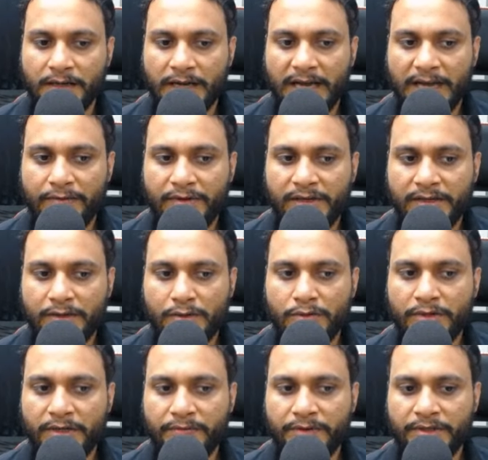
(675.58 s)
I will
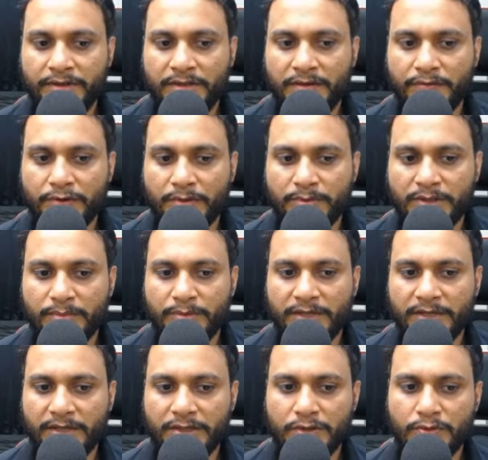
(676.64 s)
include everything from the
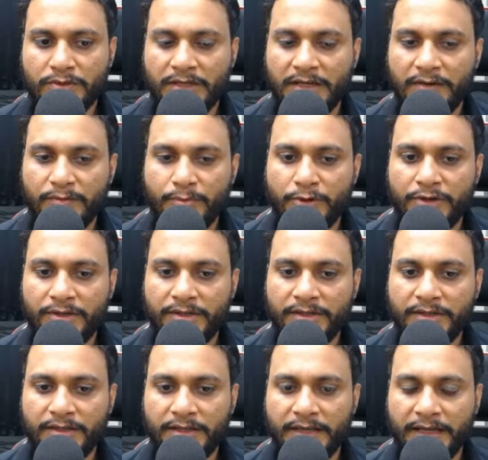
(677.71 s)
beginning to the left
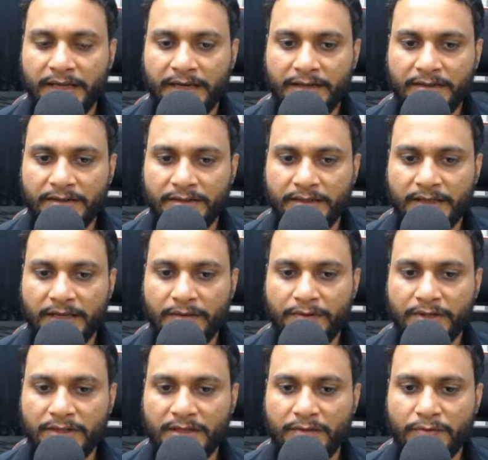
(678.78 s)
pointer and
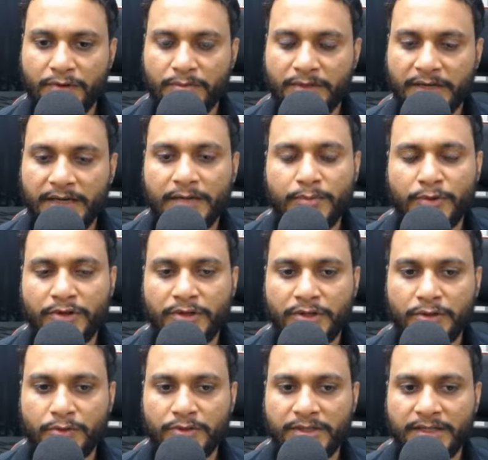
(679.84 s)
everything from the right
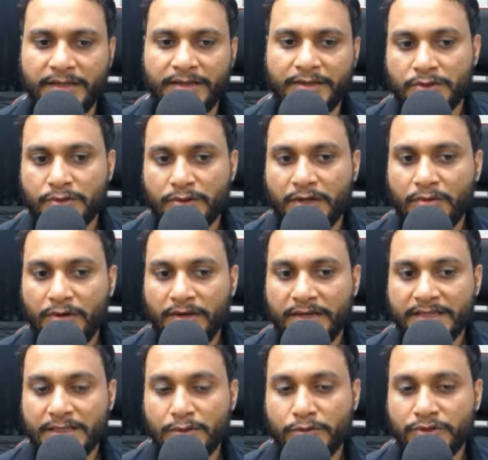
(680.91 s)
pointer to the end. So now our
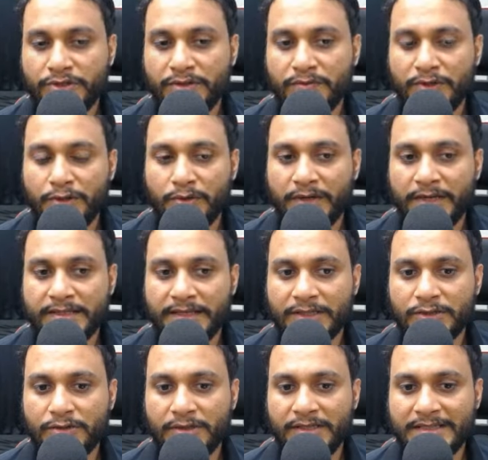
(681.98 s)
exclusion window has
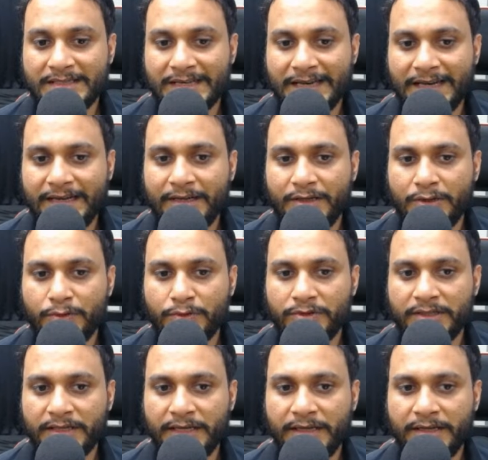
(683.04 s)
actually slided to
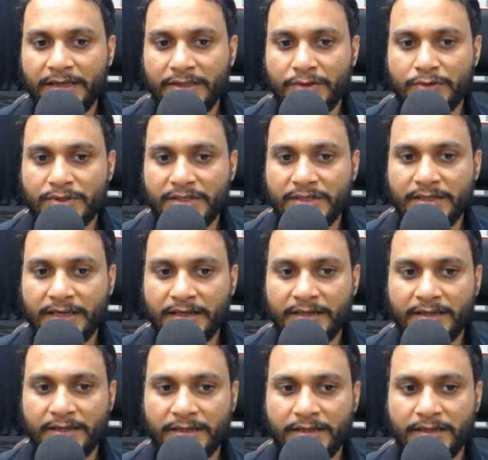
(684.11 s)
the right, and you see that